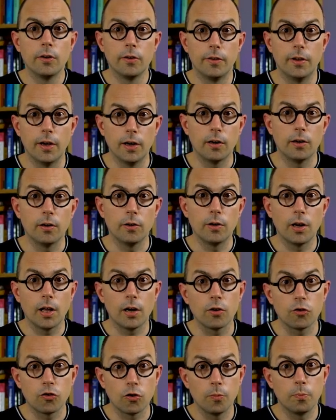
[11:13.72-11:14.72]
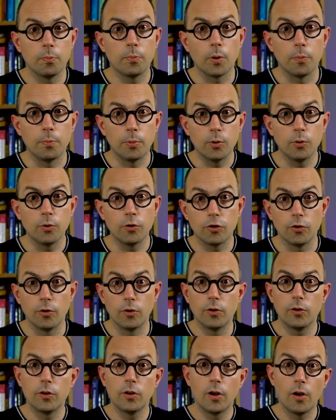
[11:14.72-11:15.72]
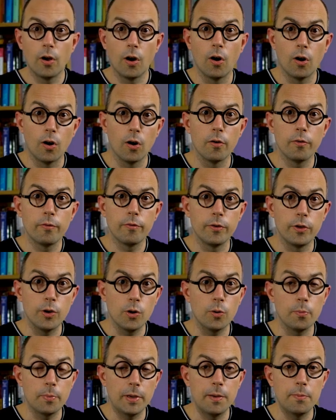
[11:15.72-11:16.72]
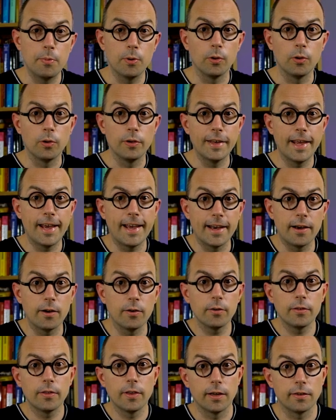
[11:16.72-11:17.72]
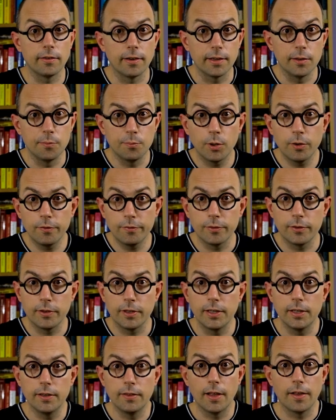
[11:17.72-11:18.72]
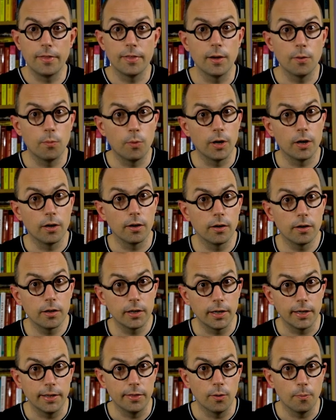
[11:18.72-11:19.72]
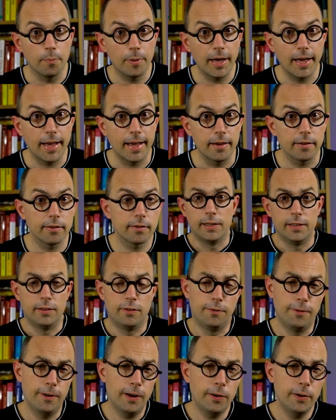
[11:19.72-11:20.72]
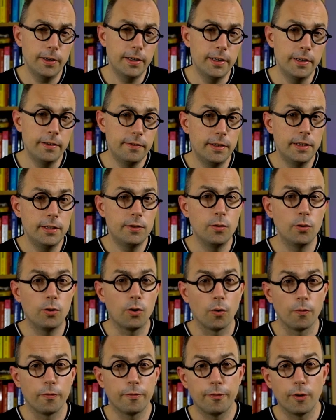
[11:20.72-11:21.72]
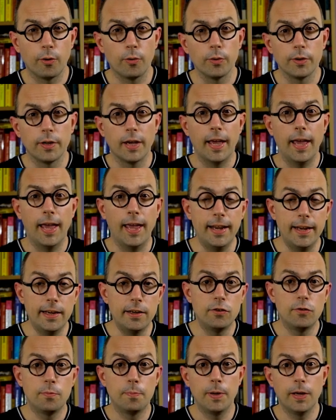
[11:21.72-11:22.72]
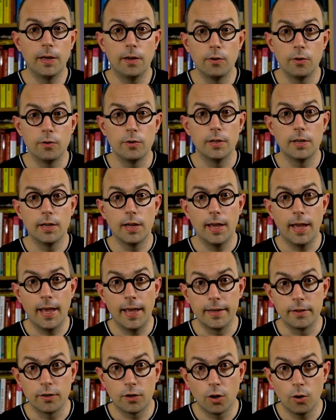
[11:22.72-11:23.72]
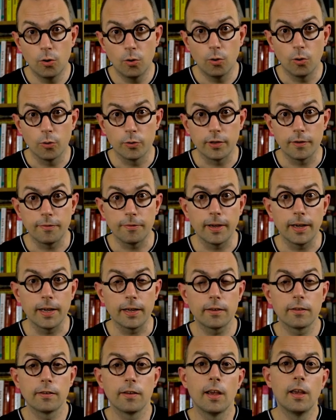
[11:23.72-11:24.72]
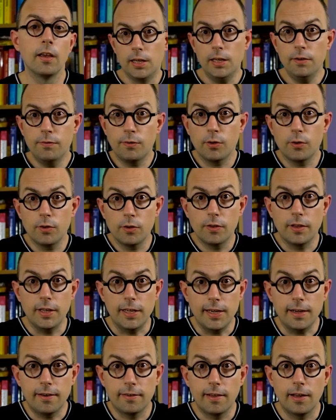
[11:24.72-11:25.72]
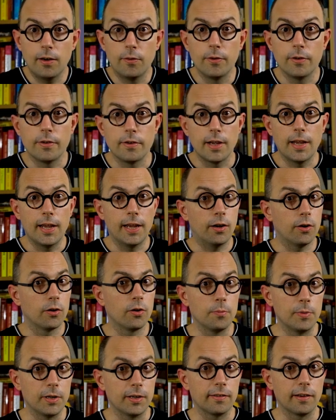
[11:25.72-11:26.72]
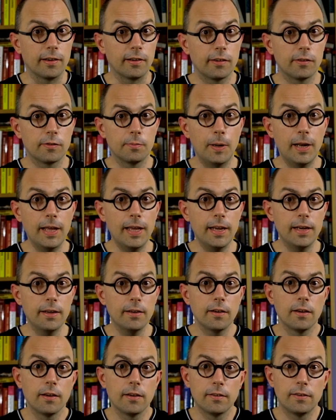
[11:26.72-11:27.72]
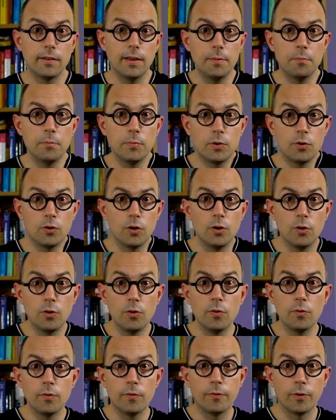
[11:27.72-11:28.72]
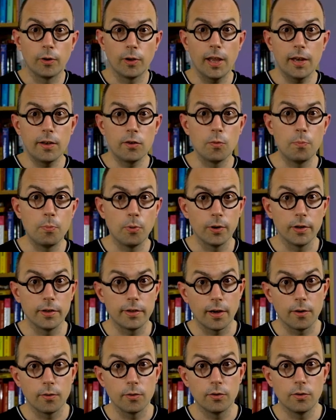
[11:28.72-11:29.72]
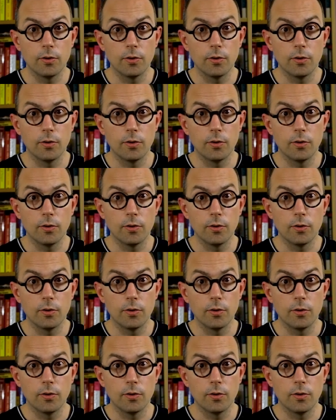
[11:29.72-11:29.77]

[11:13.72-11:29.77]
there are a larger proportion of young people now that are in poverty than they were in the past. It's very easy to confound age, period, and cohort effects. Even the excellent Economics Explained seem to forget to point out